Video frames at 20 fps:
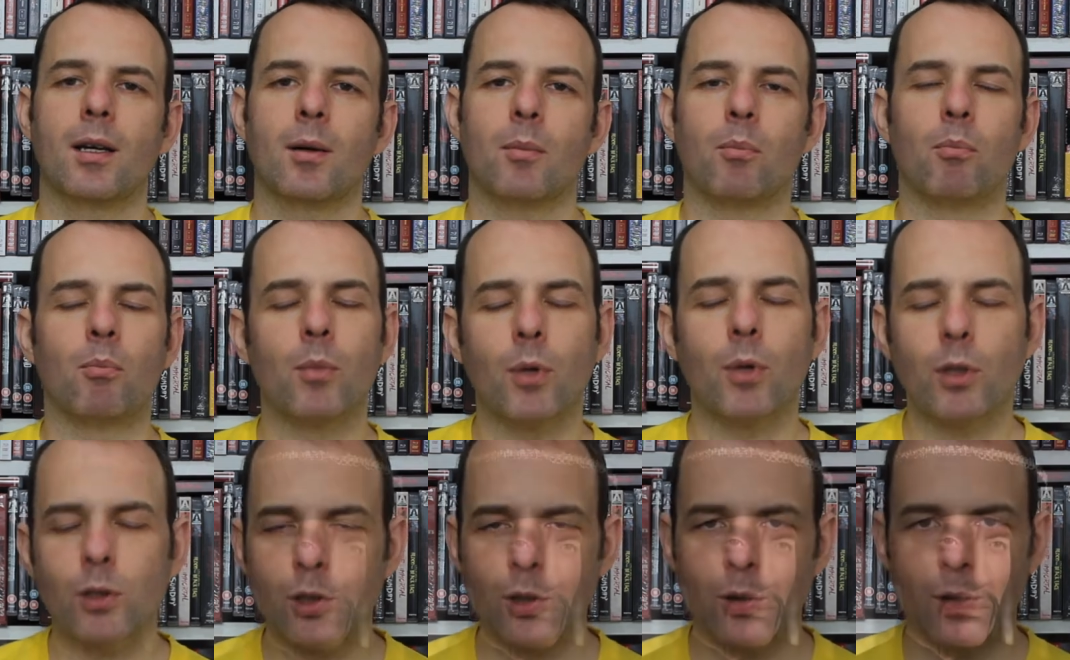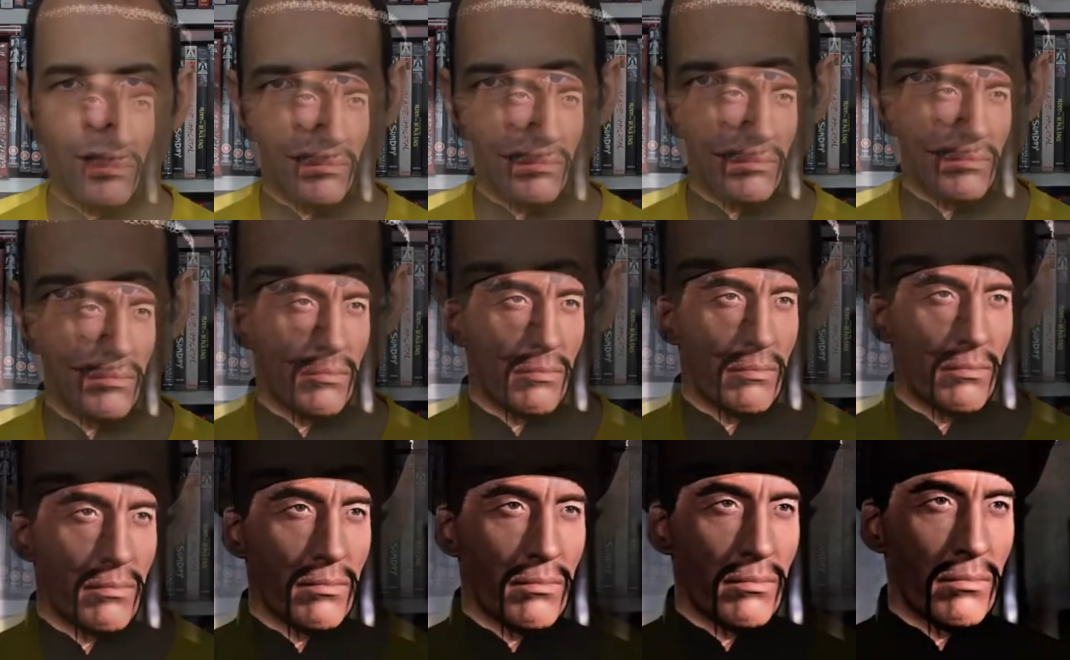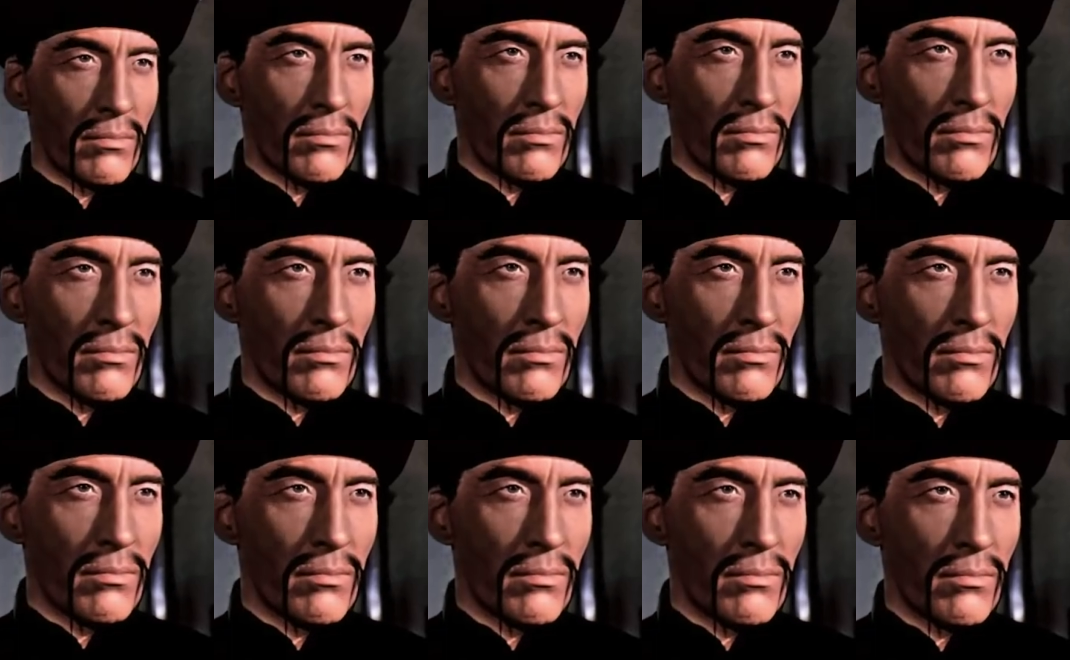murderous,
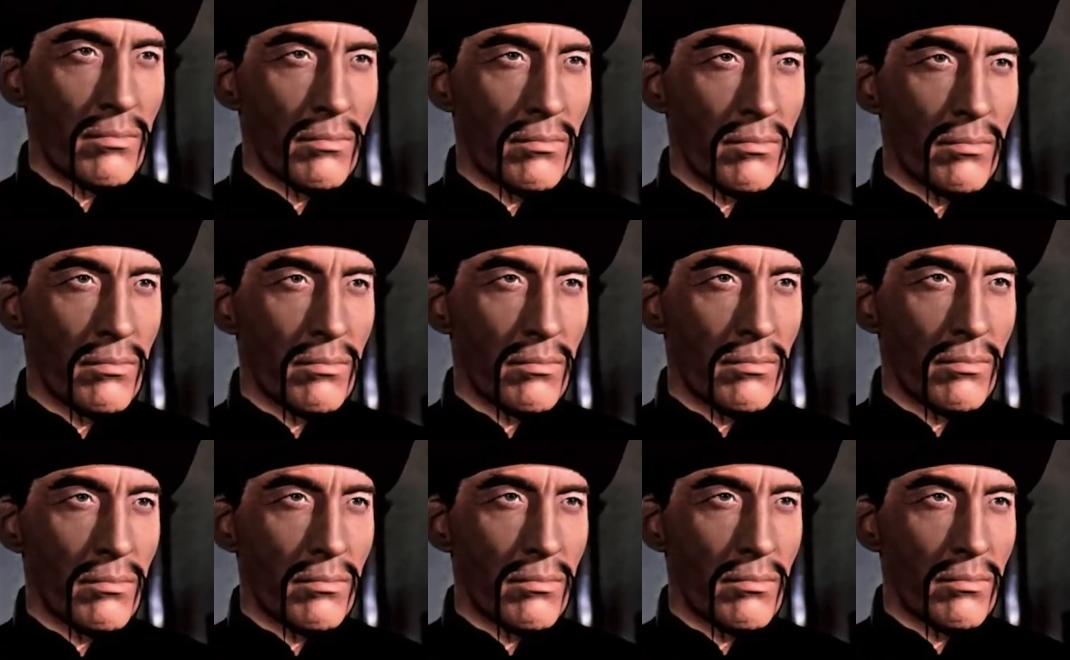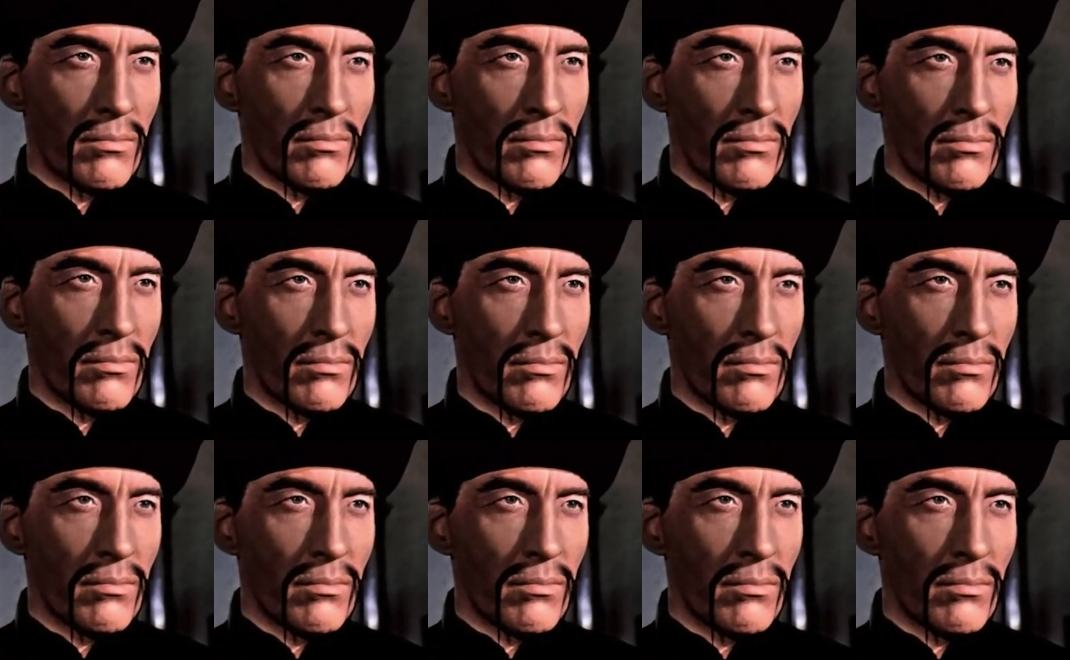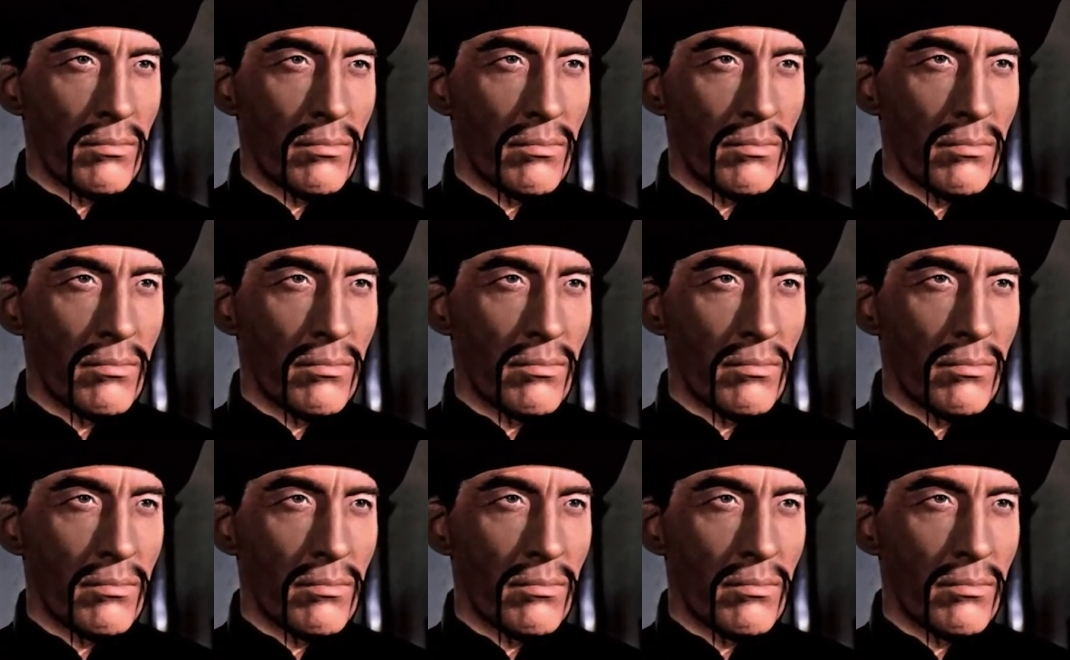megalomaniacal madman.